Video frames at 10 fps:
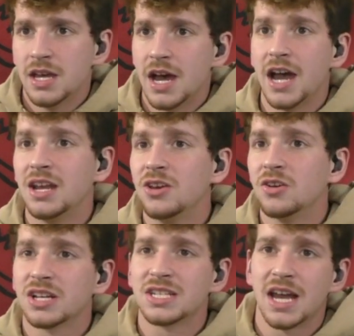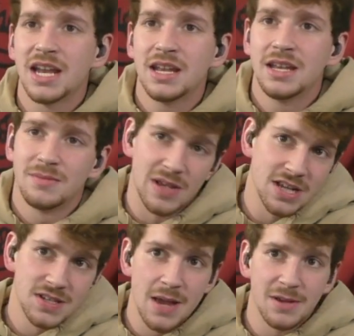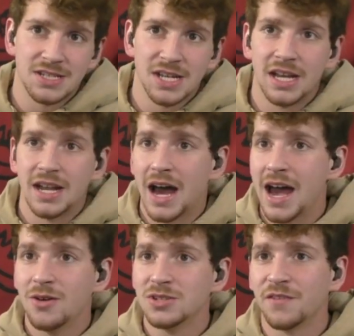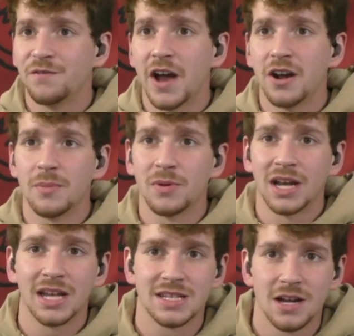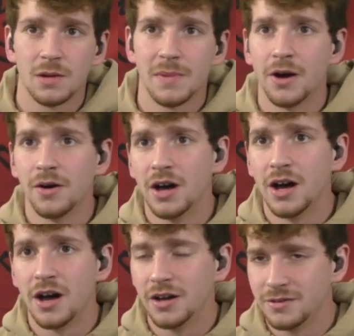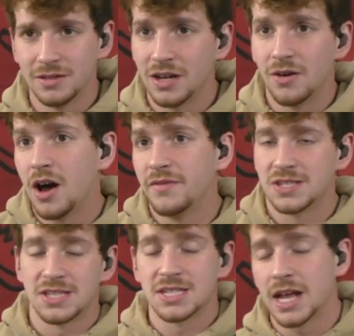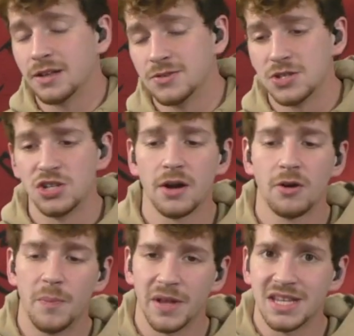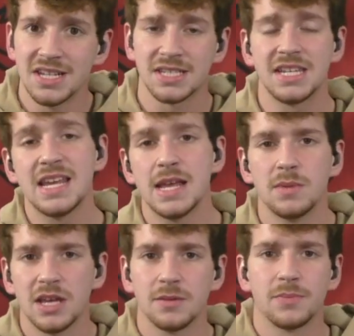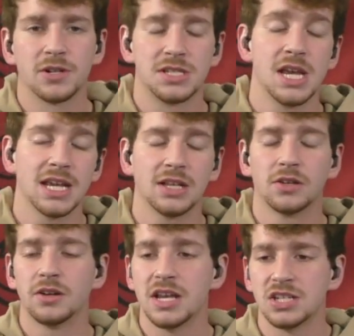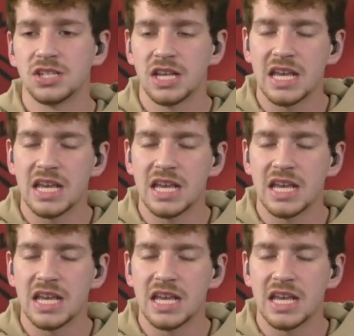I know you're excited because I'm excited. I always get fired up when I get to talk about, obviously the Cyclones in general, but this team in particular is